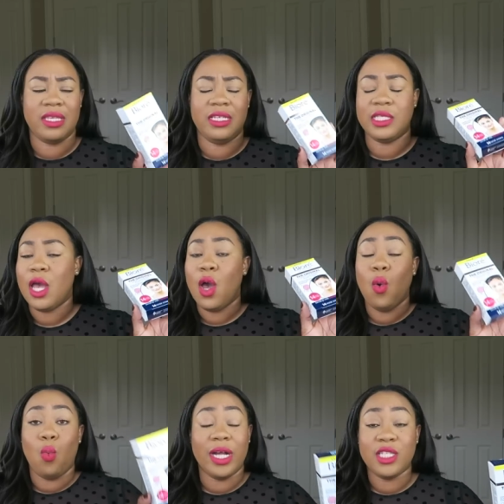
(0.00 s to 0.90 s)
these
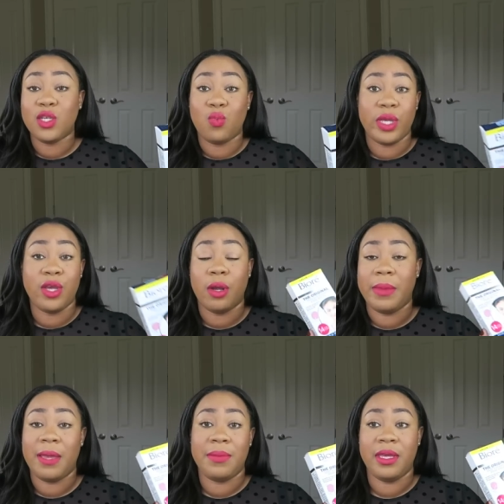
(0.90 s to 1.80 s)
once a week or
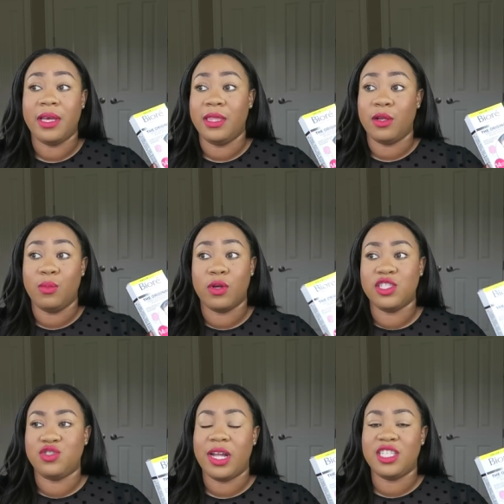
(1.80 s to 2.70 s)
maybe a little more
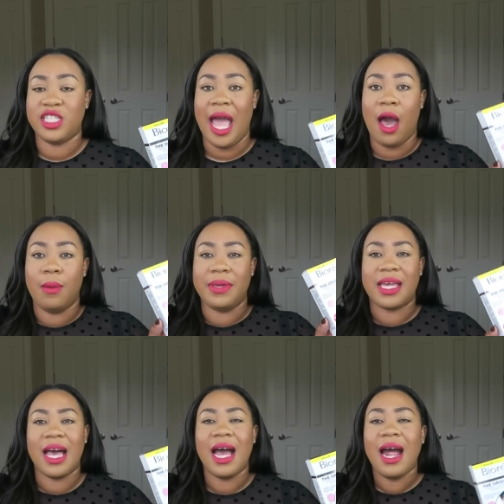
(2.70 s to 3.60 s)
stretched out
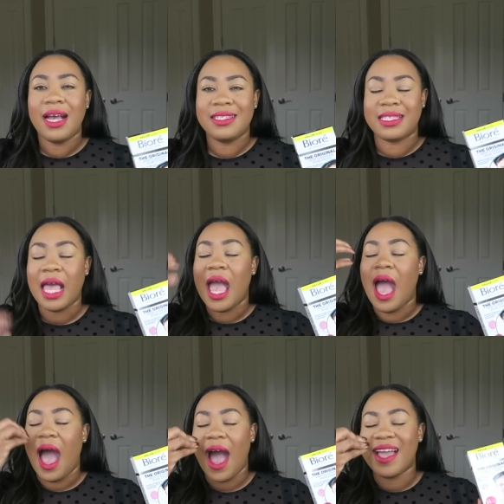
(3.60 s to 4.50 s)
because
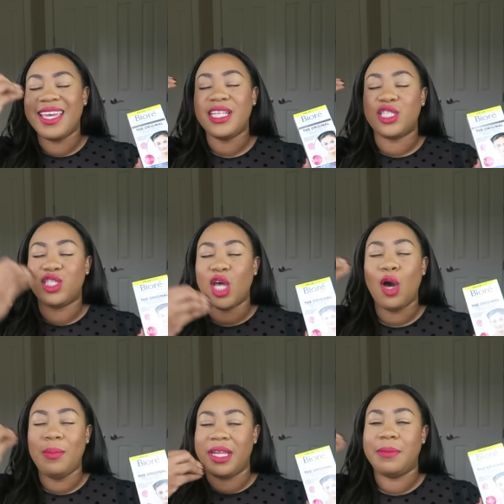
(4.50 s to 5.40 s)
I get
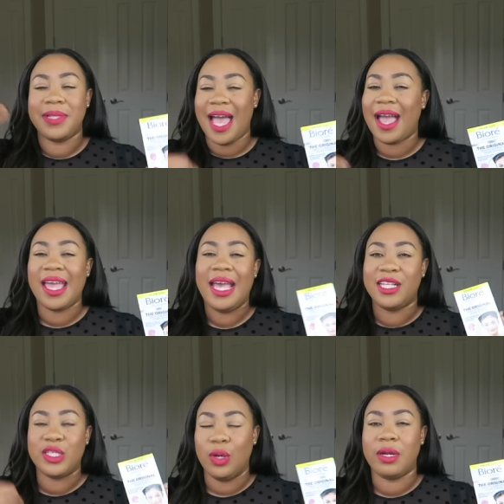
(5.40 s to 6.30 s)
so many
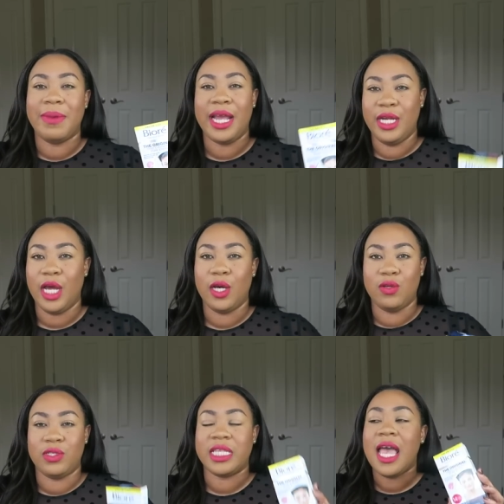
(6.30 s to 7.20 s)
blackheads on my
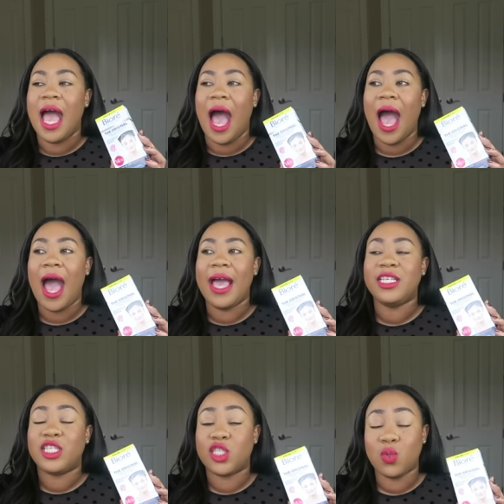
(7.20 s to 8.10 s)
nose. I
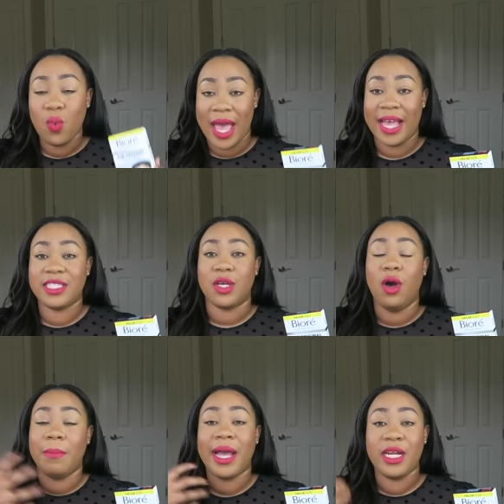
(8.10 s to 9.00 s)
sweat
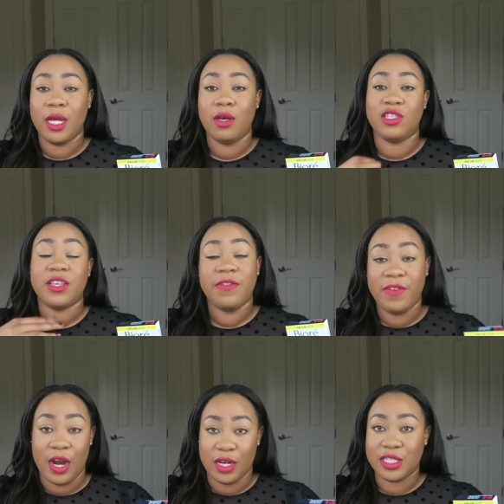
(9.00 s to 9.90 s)
on my nose
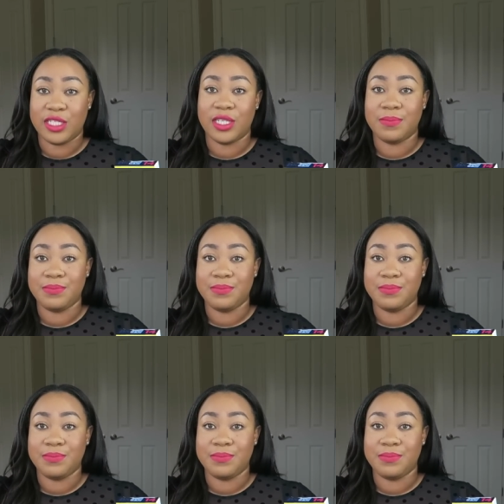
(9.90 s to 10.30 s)
first.